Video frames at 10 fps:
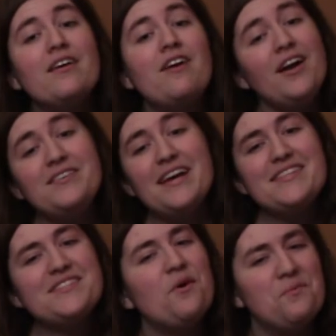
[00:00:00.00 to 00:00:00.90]

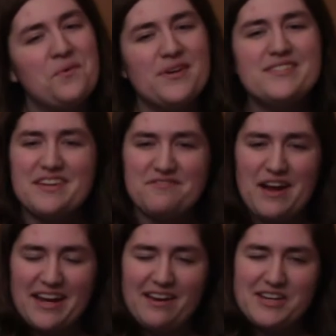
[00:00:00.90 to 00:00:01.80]
Contests, awards, and
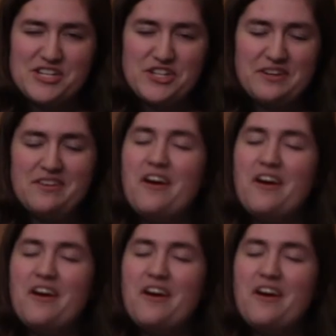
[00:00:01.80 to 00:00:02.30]
recognition